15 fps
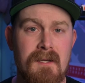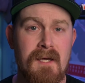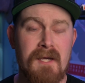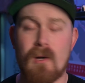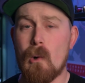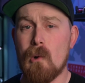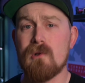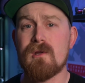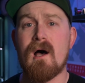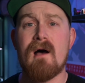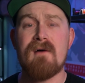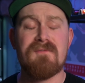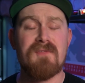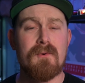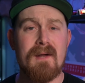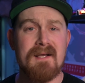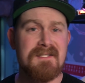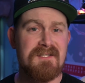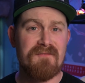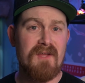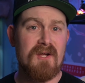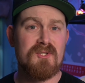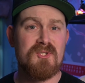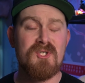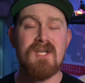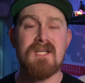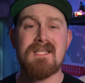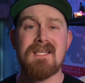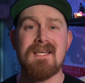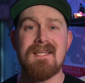and hold off the rest of their
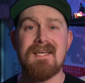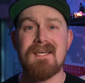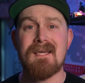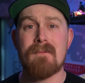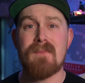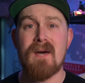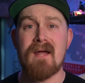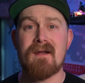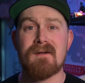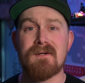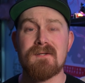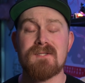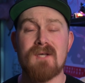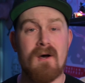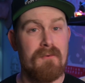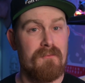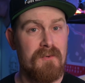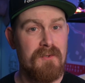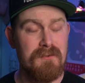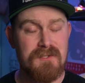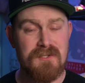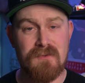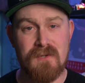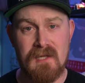GTD competitors en route to a